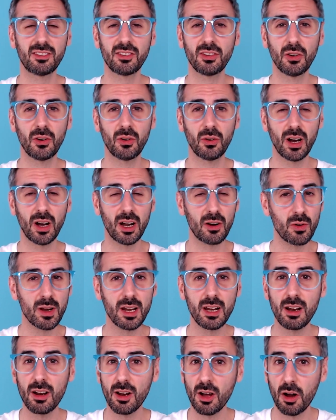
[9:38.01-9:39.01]
So I
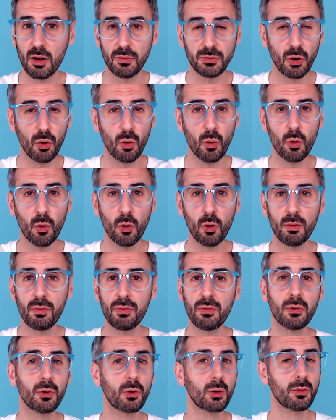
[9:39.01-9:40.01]
really loved all
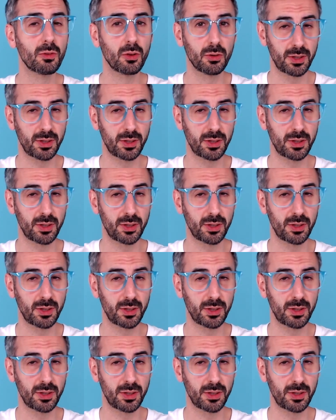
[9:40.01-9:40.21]
4 of